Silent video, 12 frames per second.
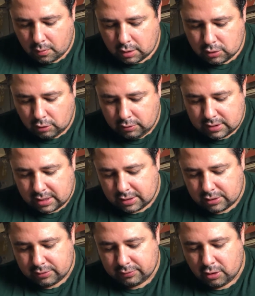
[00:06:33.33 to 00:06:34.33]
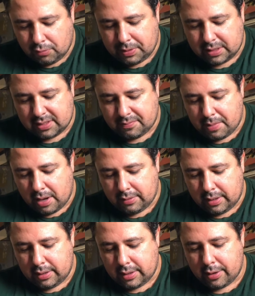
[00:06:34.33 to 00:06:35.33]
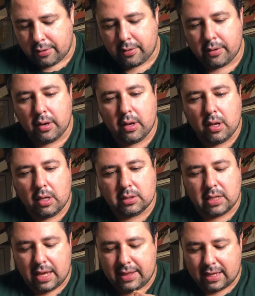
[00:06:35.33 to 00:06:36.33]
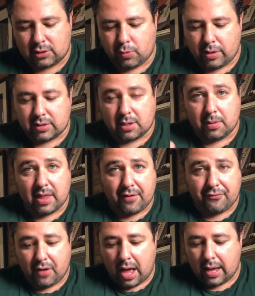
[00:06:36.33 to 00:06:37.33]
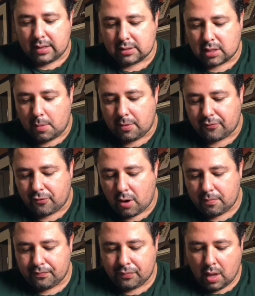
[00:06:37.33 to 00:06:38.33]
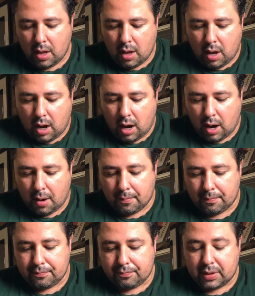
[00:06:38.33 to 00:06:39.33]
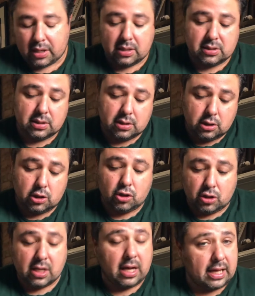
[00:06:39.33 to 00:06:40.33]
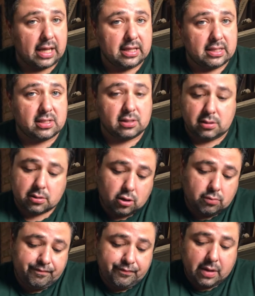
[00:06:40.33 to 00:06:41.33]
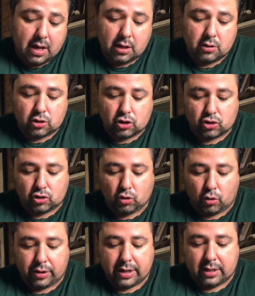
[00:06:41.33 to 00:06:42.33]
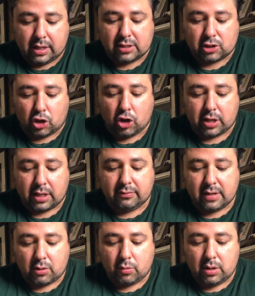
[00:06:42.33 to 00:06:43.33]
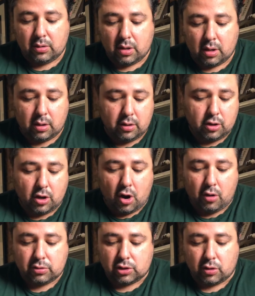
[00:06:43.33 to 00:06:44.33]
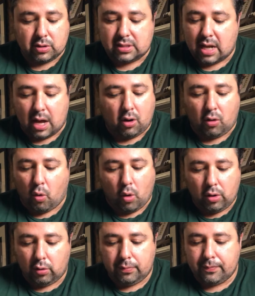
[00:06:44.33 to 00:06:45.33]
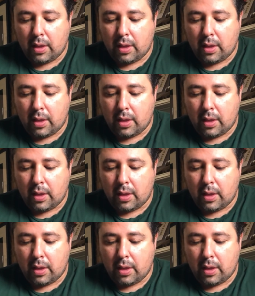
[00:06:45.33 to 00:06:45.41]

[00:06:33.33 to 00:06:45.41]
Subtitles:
So it looks like there's a little piece of belly in here, and that's where some of that fat is coming from. Because again, this is stored in its cooking liquid, so it's not oil.